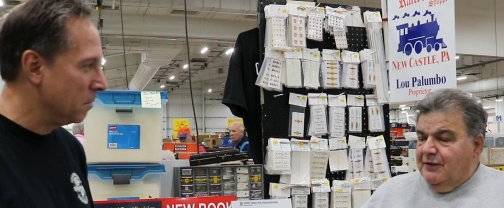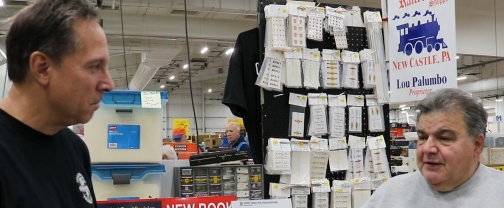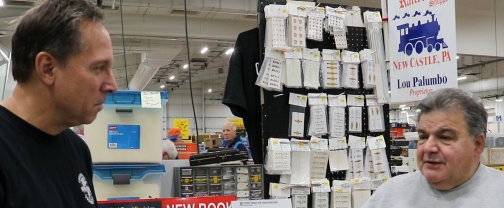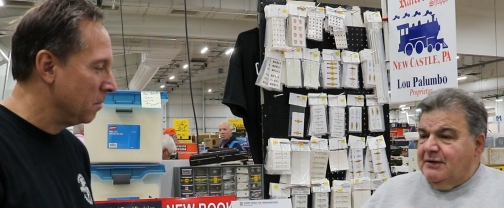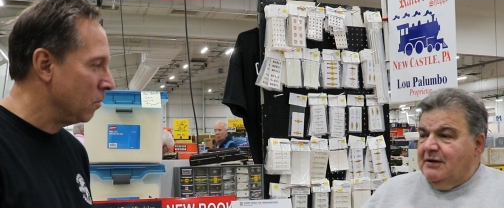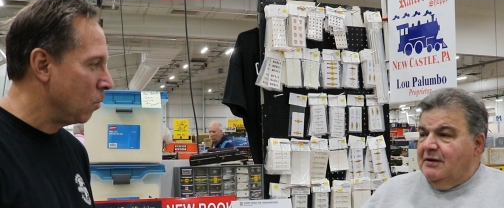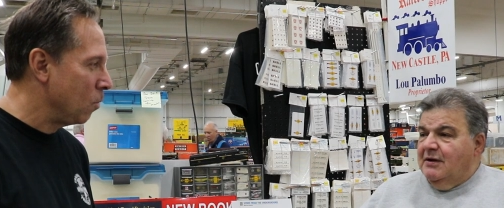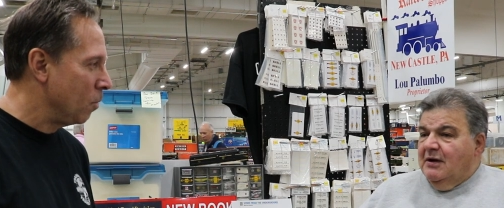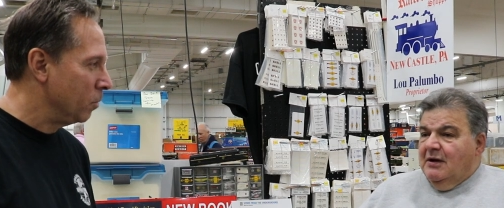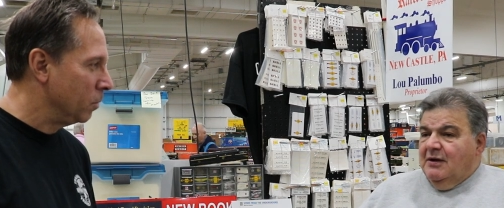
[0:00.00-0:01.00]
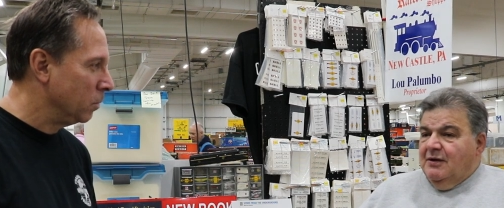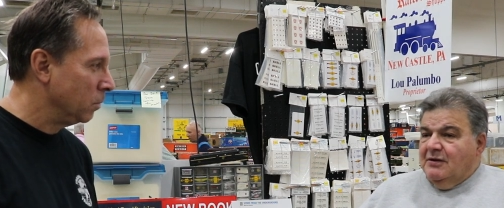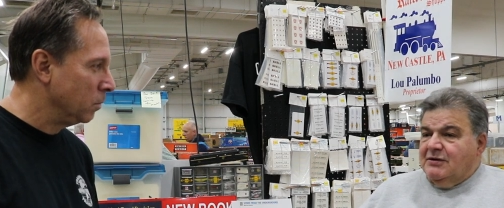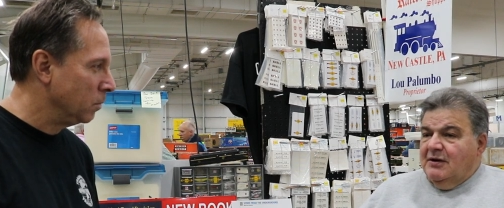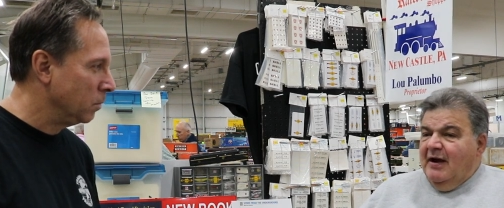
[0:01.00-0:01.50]
Speaker 1: that uh,
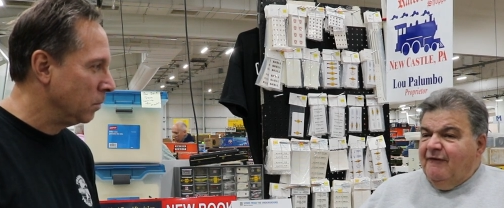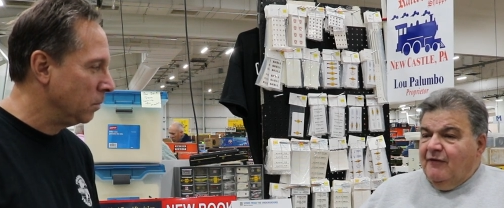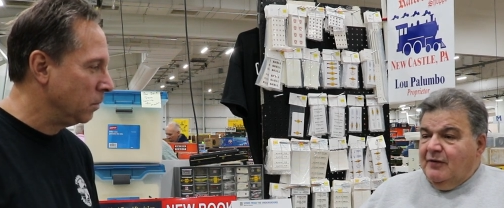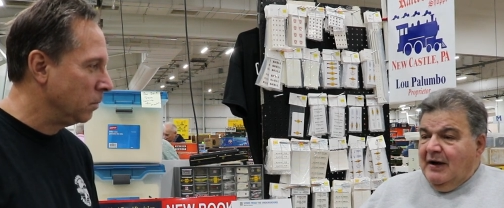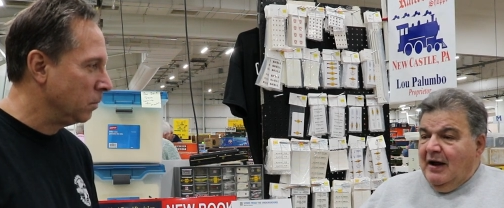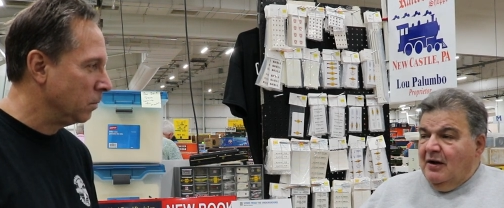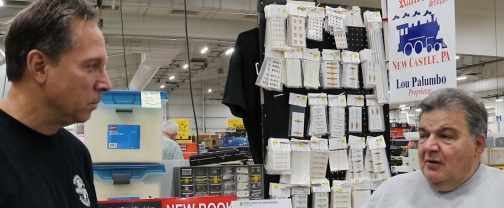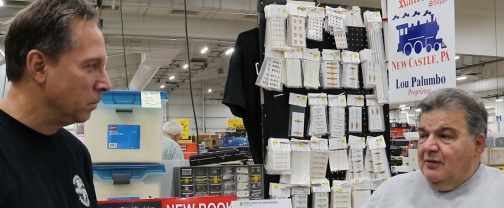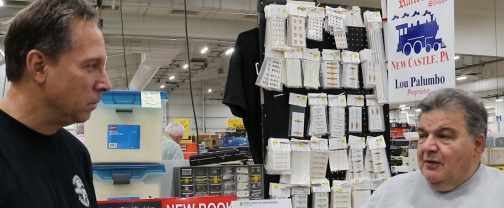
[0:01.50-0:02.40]
there's an effort now